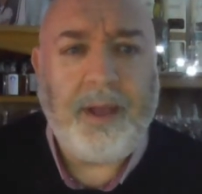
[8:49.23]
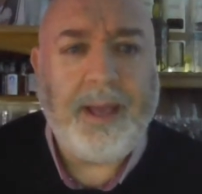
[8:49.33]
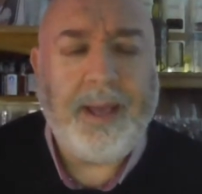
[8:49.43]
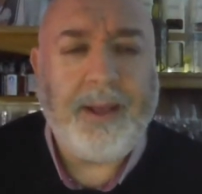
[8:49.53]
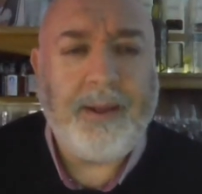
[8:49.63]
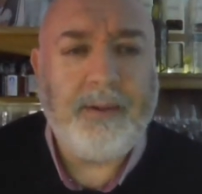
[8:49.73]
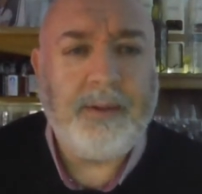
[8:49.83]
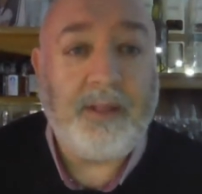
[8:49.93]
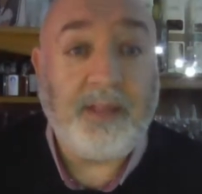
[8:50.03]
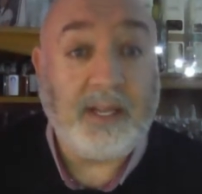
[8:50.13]
I
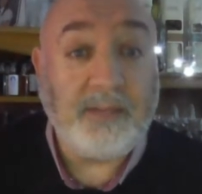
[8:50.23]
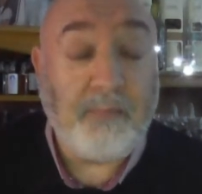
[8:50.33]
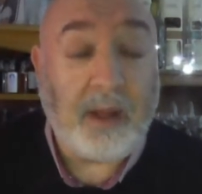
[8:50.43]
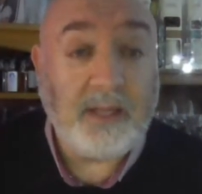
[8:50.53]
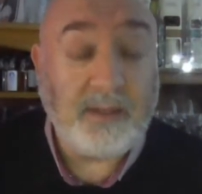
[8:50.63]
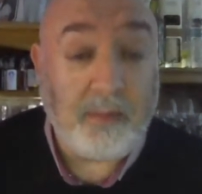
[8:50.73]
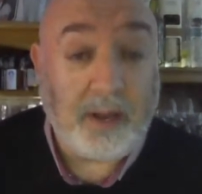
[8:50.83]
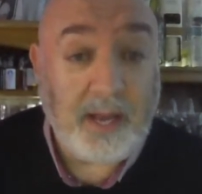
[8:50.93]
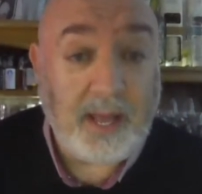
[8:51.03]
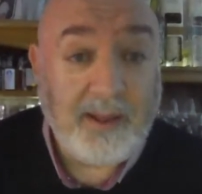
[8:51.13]
think is it
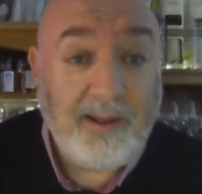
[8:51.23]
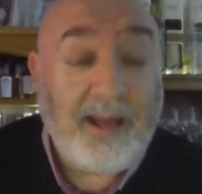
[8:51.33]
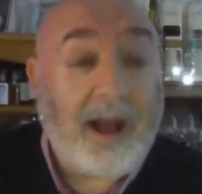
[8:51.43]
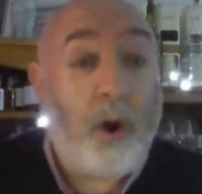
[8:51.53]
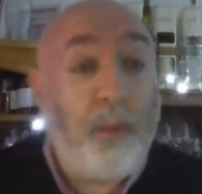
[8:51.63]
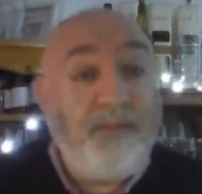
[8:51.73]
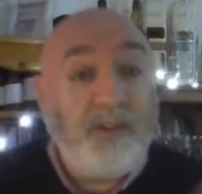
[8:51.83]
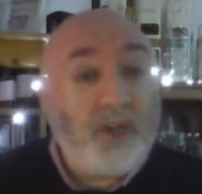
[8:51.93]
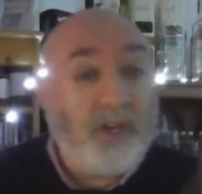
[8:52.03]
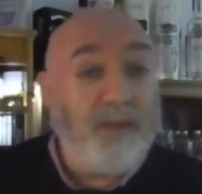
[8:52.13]
Monday? I hope you've
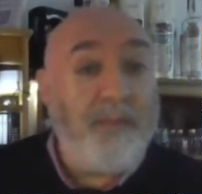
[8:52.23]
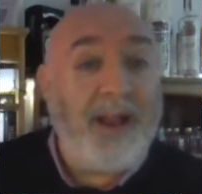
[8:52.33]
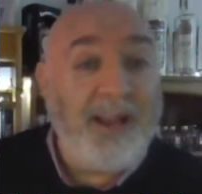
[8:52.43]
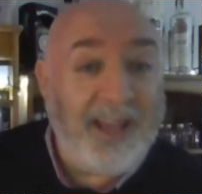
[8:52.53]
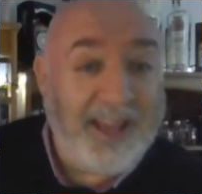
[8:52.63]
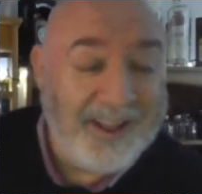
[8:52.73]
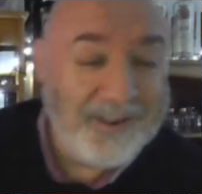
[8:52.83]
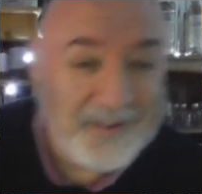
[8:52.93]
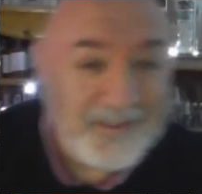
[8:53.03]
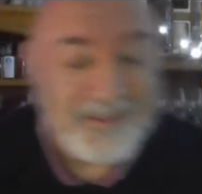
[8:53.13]
enjoyed your Monday.
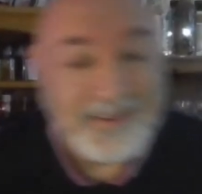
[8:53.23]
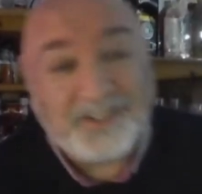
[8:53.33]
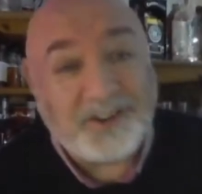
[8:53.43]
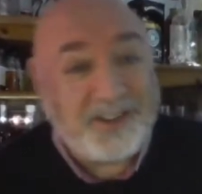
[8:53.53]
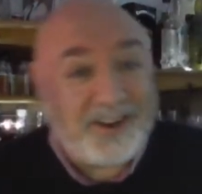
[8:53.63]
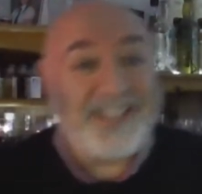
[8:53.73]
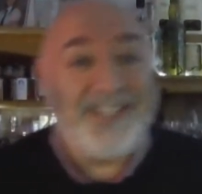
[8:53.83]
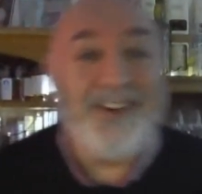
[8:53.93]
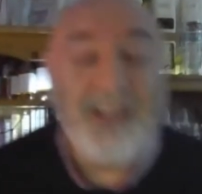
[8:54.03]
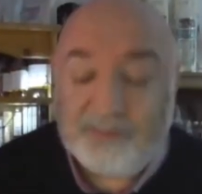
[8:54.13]
Enjoy the
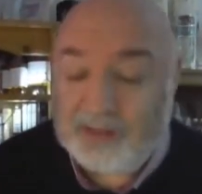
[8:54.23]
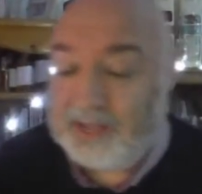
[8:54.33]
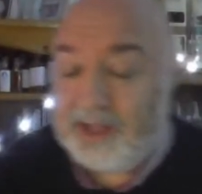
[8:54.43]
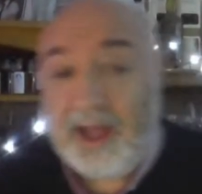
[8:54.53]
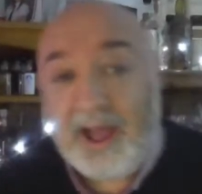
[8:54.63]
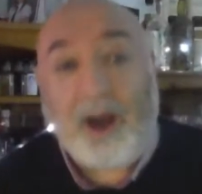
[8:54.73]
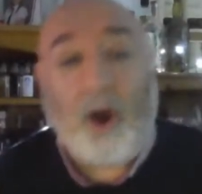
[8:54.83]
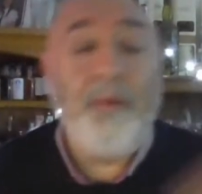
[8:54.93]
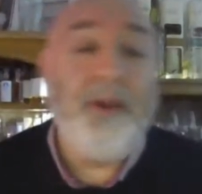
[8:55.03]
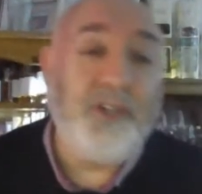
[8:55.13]
rest of your evening.
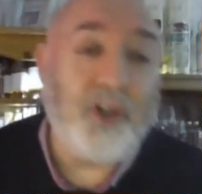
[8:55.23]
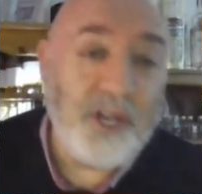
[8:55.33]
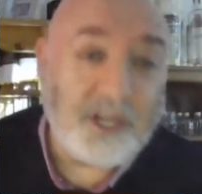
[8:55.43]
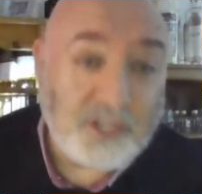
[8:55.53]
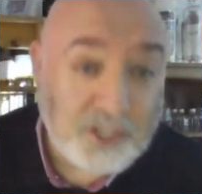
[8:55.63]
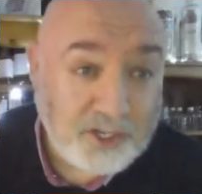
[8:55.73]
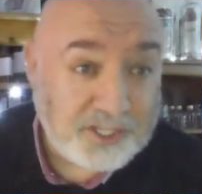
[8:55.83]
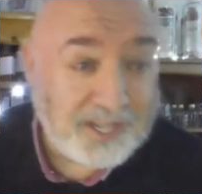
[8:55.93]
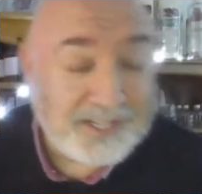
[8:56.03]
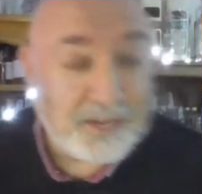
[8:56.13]
I hope you enjoy your
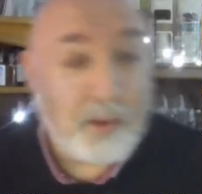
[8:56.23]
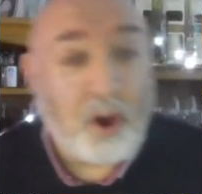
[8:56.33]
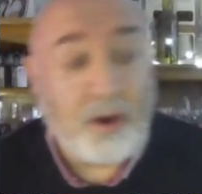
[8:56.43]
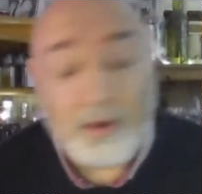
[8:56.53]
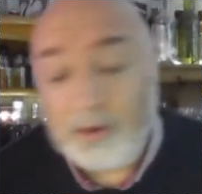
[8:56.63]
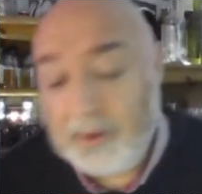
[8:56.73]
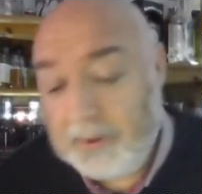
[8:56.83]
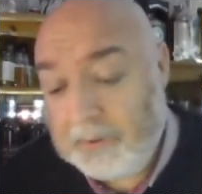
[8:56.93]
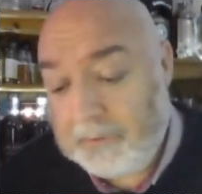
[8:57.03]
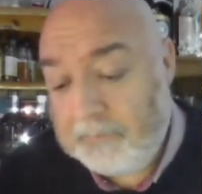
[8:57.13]
Tuesday tomorrow.
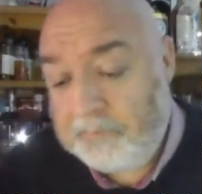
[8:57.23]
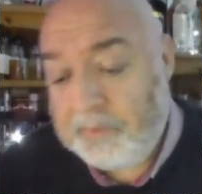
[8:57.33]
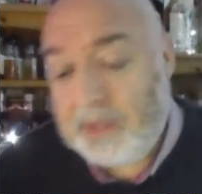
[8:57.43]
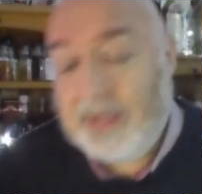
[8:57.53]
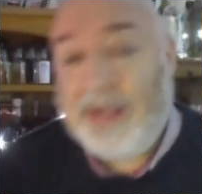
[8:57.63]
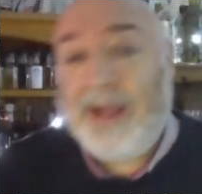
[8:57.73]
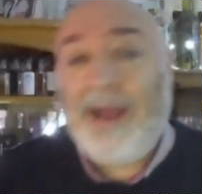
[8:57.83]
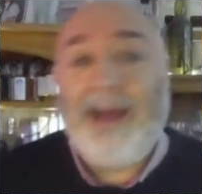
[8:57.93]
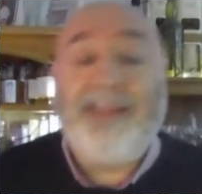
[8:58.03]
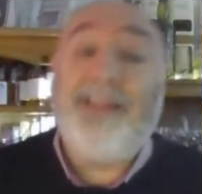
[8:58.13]

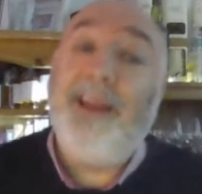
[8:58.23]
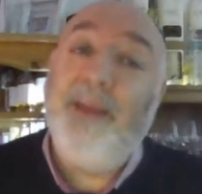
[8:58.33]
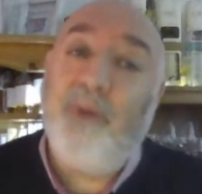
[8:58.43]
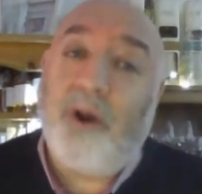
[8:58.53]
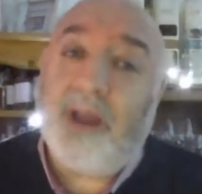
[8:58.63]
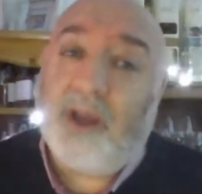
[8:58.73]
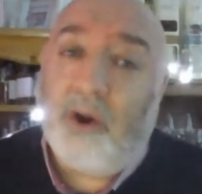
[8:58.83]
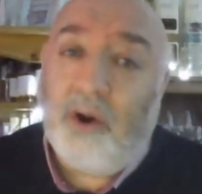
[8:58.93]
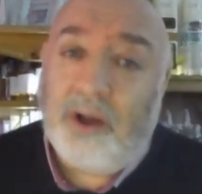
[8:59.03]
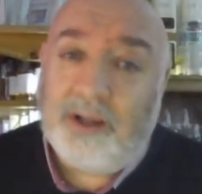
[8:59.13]
Three more to
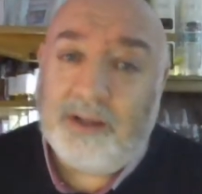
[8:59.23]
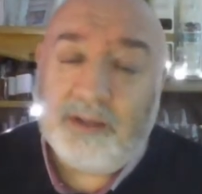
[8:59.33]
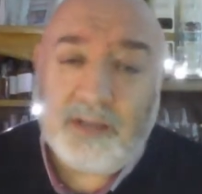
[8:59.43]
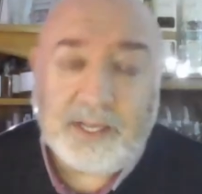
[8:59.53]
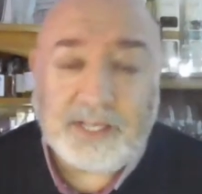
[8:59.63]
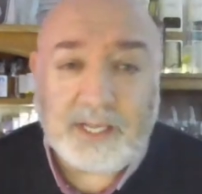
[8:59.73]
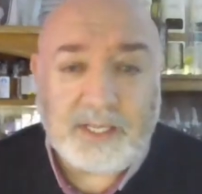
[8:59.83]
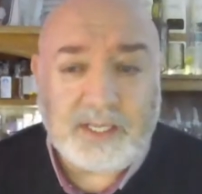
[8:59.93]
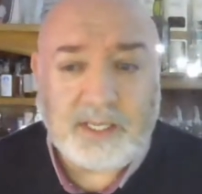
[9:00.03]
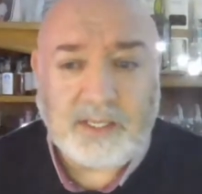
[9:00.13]
go, is
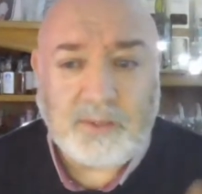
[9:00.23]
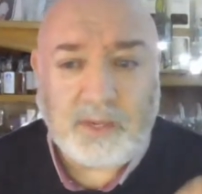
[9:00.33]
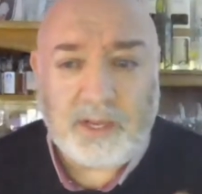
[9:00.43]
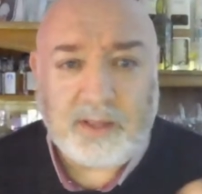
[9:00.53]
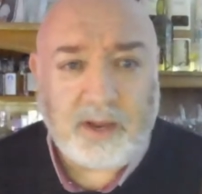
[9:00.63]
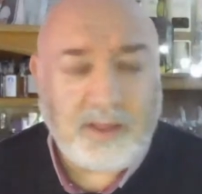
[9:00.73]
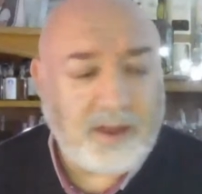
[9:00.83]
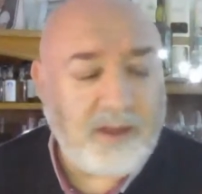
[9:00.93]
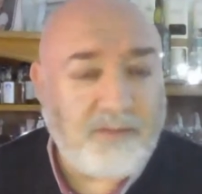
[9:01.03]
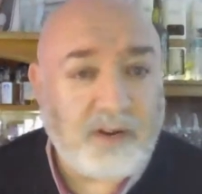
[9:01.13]
it? 29, 30,
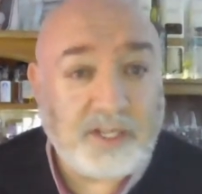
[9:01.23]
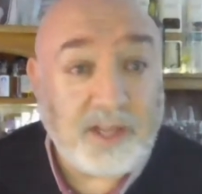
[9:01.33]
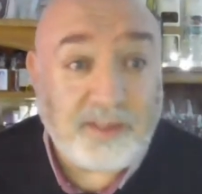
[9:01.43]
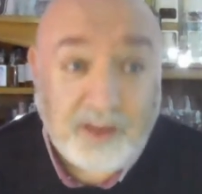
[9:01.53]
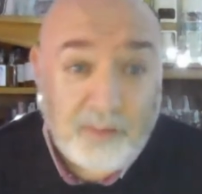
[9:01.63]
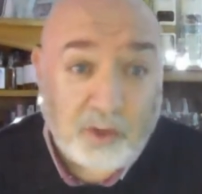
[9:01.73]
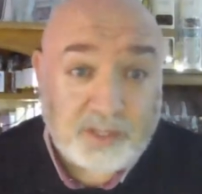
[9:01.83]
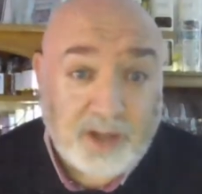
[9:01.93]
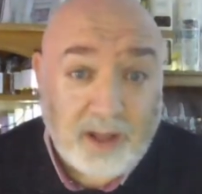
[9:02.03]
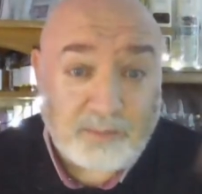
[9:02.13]
31st. Yeah, three
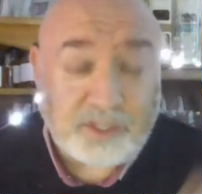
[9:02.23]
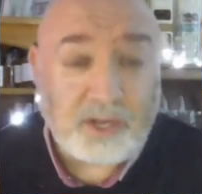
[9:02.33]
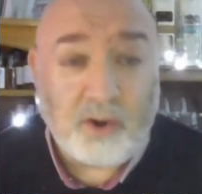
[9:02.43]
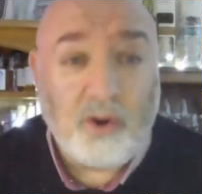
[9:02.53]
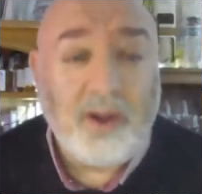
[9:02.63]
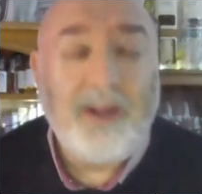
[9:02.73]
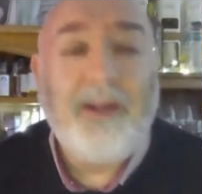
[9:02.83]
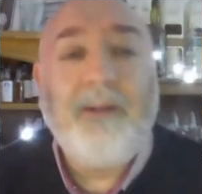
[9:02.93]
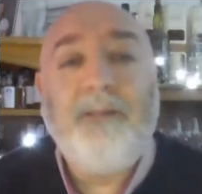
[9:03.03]
more drams to go.